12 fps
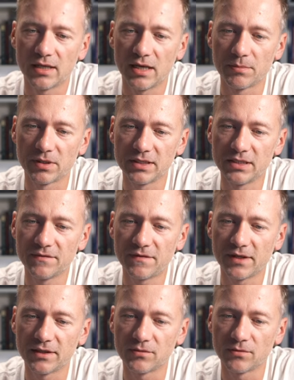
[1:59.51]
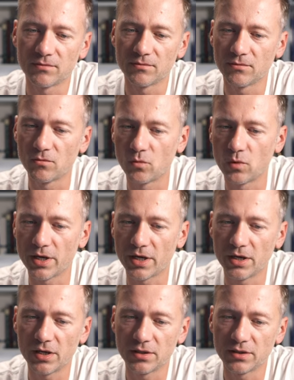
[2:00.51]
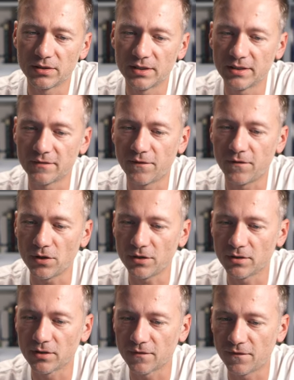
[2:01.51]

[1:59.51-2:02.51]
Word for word: I believe, at where it fought,